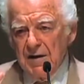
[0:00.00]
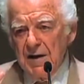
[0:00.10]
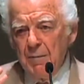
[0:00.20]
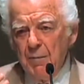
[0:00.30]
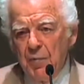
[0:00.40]

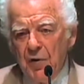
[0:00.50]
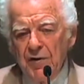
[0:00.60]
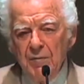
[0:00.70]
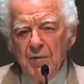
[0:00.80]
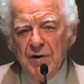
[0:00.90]
the
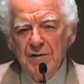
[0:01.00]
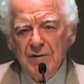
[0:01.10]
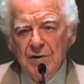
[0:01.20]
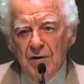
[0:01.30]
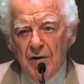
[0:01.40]

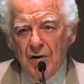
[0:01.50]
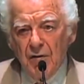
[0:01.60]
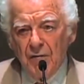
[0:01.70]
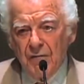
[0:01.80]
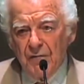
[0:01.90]
embodiment
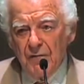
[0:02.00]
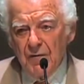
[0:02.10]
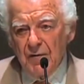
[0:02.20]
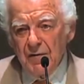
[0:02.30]
of